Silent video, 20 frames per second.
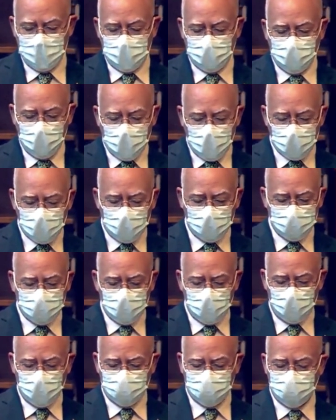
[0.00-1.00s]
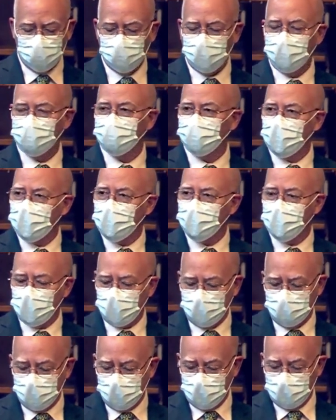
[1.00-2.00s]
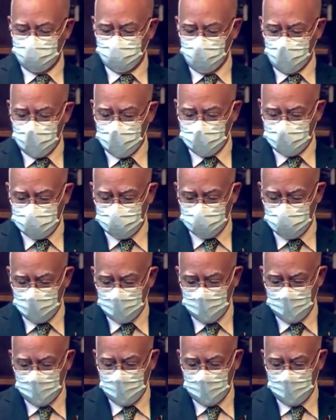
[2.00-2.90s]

a model bill for an environmental bill of rights,